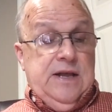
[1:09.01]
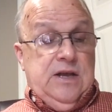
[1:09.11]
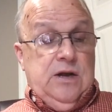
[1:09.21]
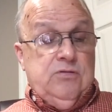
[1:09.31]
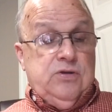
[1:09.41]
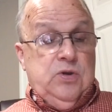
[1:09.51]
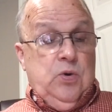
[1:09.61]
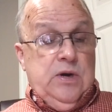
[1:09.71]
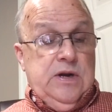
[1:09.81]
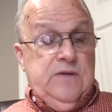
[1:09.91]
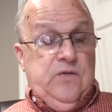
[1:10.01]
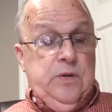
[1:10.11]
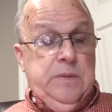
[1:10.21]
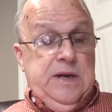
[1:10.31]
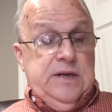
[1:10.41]
He closed the door, and in a
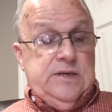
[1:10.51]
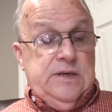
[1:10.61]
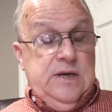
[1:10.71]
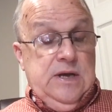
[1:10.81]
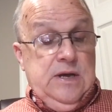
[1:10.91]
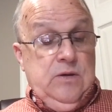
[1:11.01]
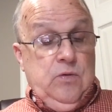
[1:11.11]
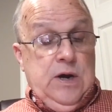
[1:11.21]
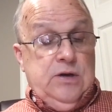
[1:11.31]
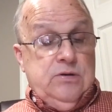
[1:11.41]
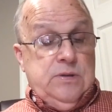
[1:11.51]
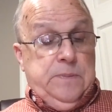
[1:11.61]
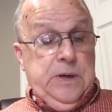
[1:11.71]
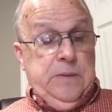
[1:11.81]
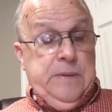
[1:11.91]
few minutes, Rogers
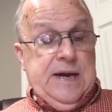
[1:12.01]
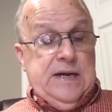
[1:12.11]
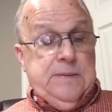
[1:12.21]
appeared back at